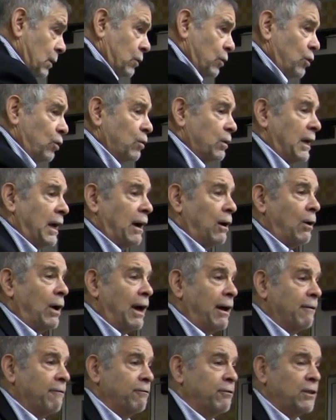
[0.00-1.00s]
you now
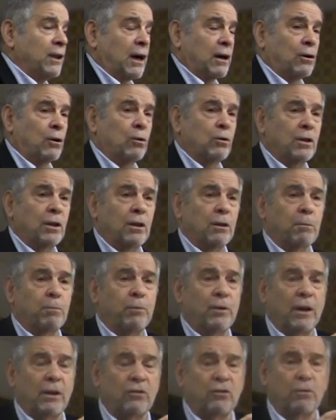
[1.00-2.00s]
have not only the
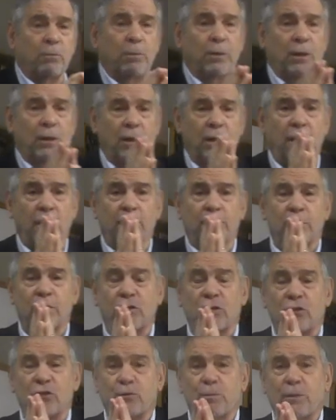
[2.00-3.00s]
possibility of
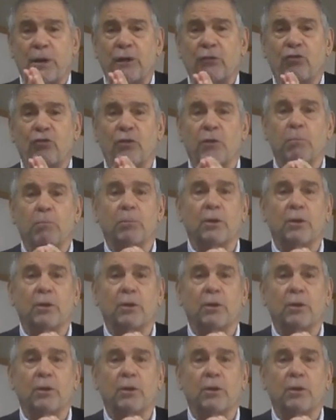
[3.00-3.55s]
its expression,